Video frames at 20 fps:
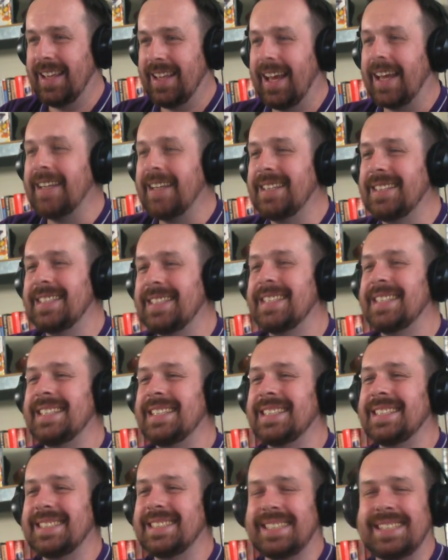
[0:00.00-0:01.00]

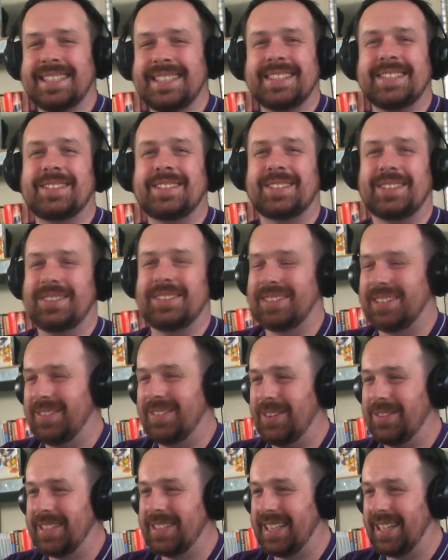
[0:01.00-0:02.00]
and throw them
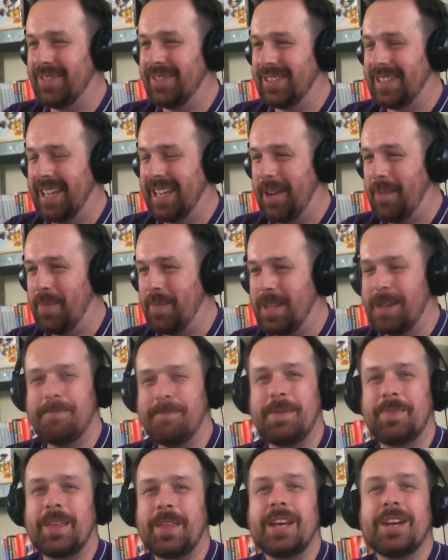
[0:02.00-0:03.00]
off the cliff again. Yep.
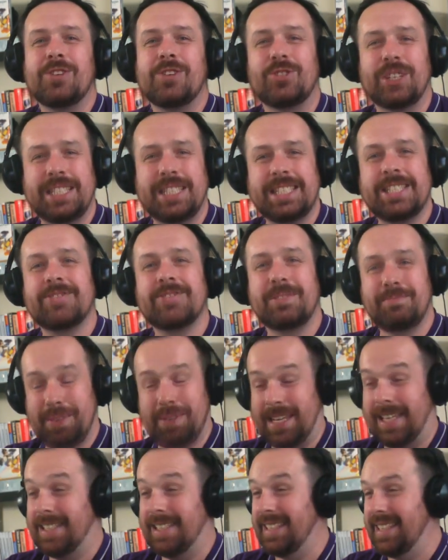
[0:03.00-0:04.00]
Rinse,
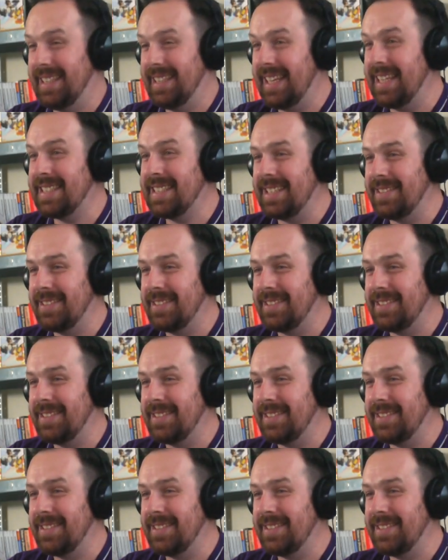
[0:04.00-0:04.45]
repeat. That's